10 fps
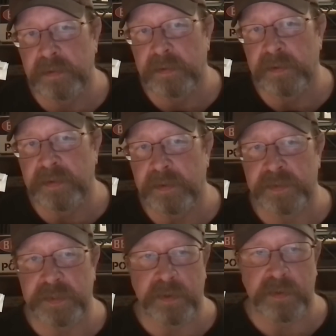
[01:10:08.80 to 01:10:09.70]
there
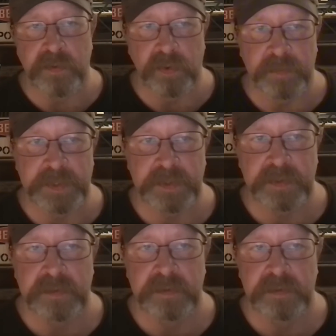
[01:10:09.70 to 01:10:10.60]
is an
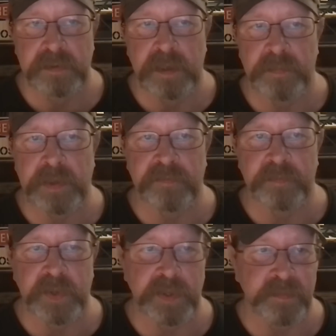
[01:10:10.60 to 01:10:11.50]
enormous amount of
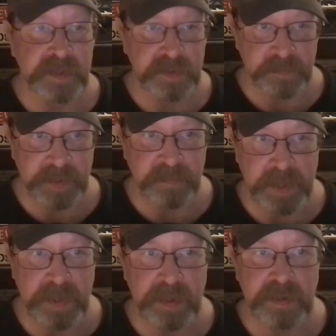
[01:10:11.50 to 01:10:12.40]
money to be
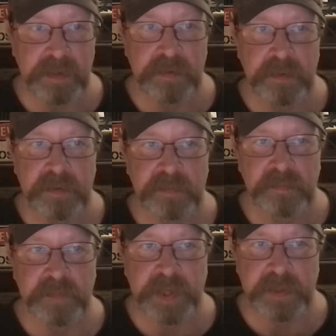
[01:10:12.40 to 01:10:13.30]
made
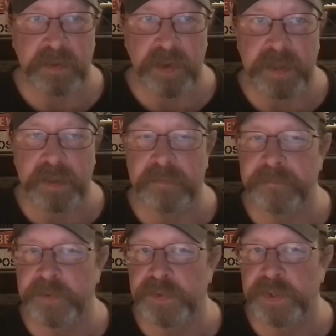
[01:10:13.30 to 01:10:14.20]
by cracking
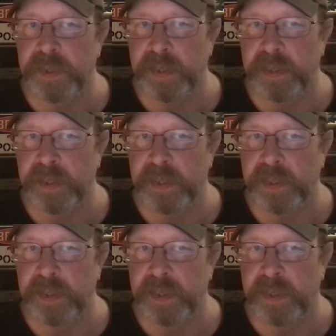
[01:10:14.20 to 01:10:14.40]
fusion